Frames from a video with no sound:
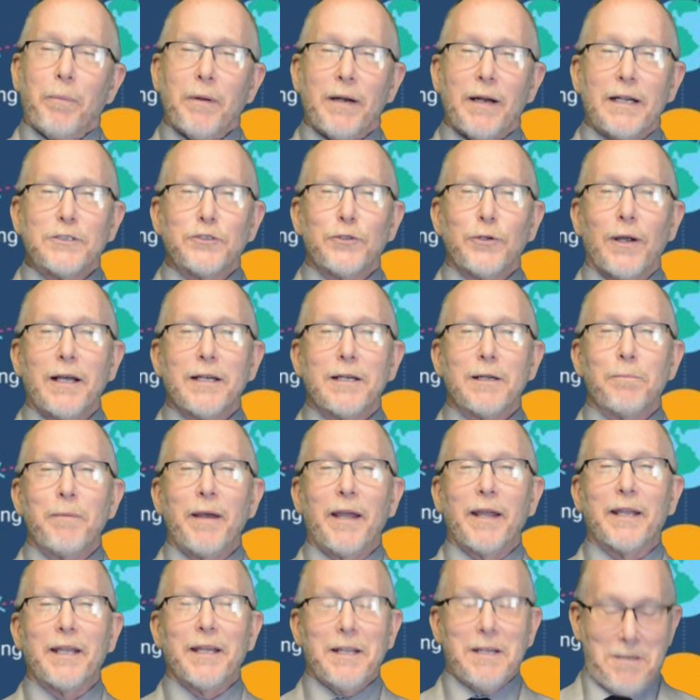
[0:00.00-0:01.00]
But I tried to
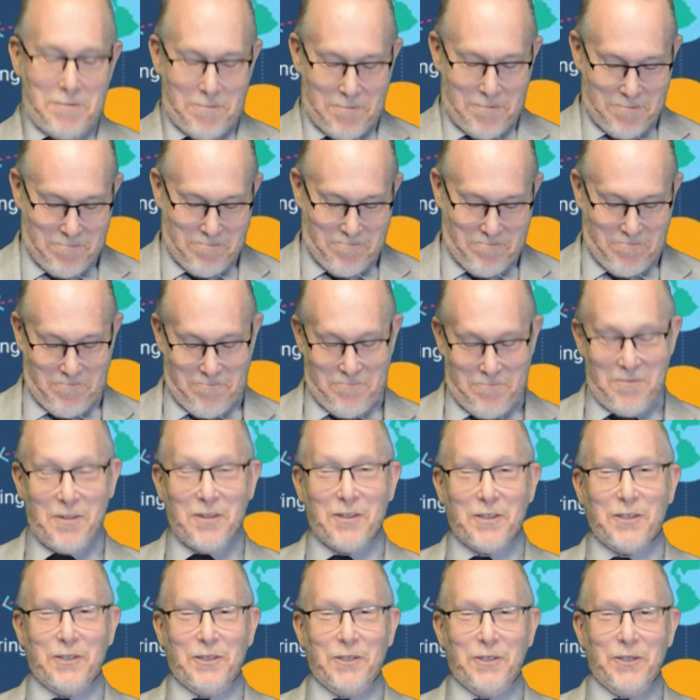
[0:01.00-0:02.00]
make it
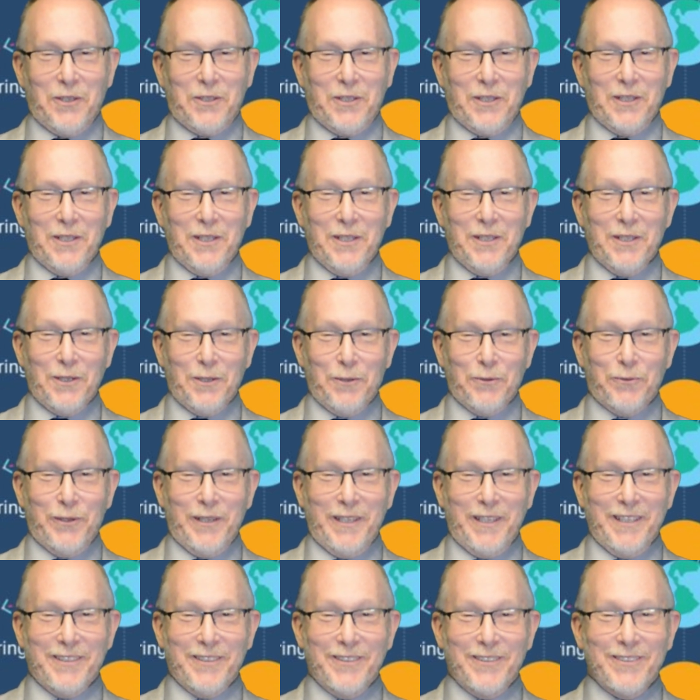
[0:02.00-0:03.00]
look a little
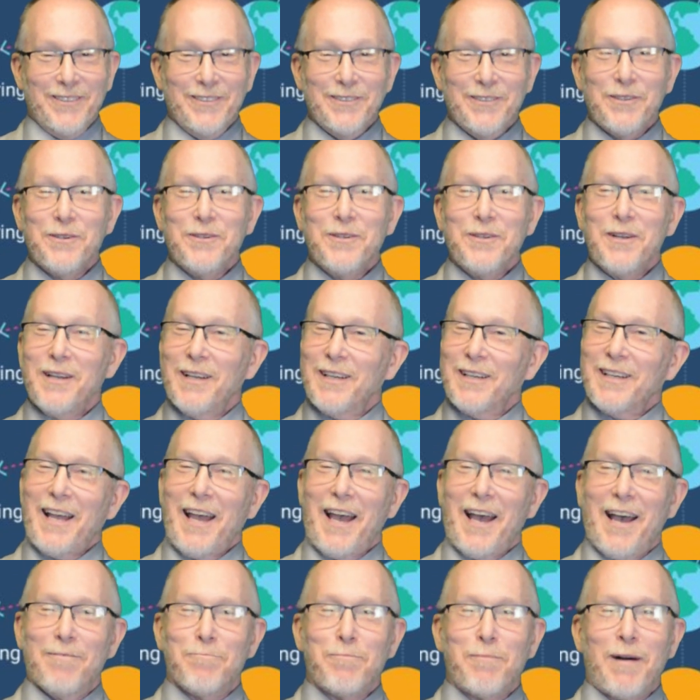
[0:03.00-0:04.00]
real.
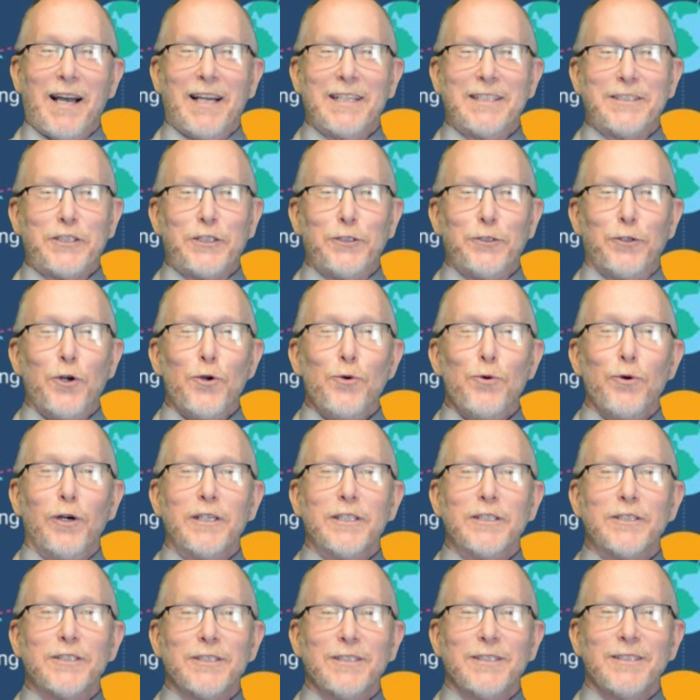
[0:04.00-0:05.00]
Have my
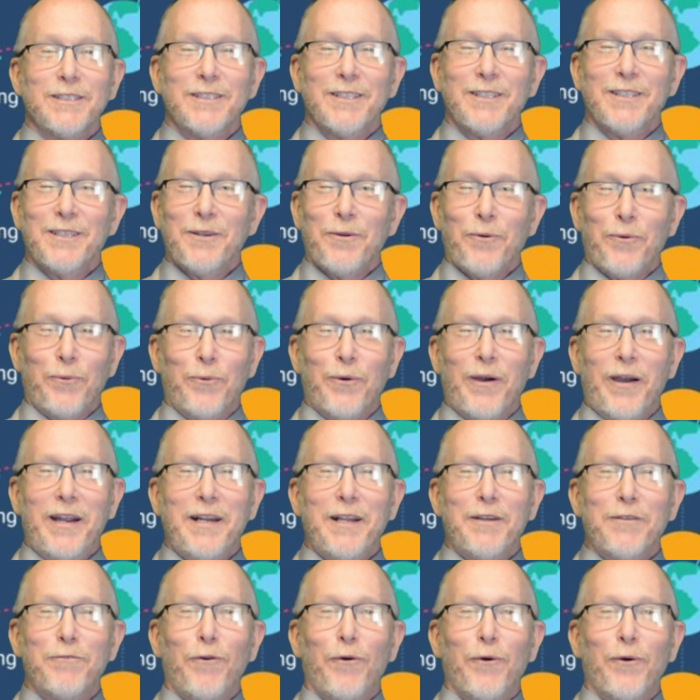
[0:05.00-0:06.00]
chihuahuas
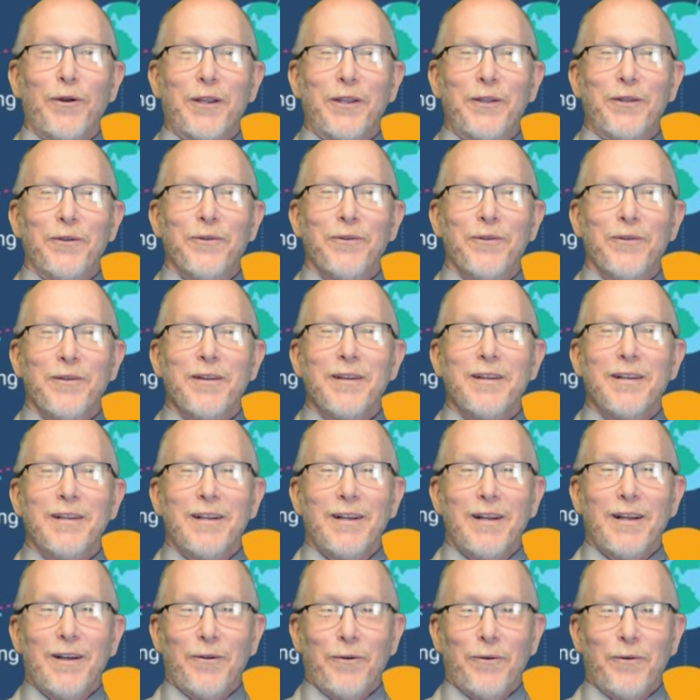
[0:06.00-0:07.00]
waiting for you.
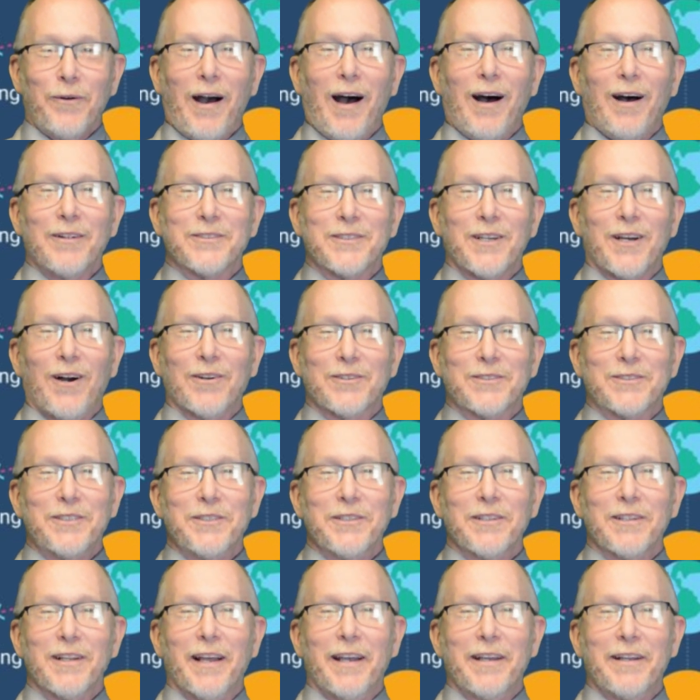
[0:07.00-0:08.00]
I'll talk to
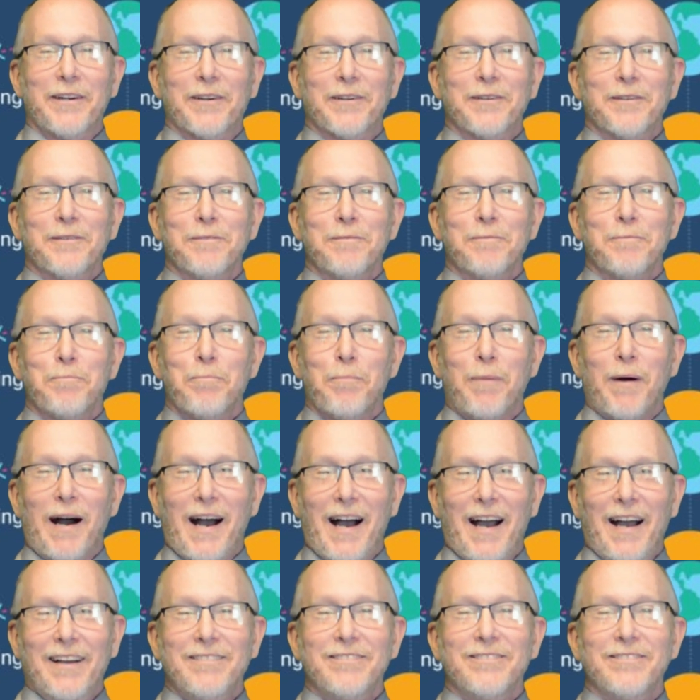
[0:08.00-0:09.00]
you later.
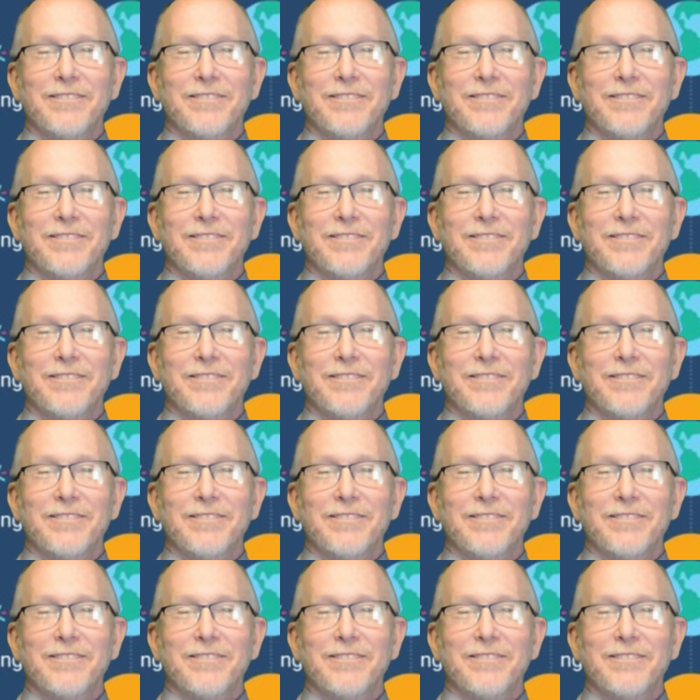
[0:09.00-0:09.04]
Bye.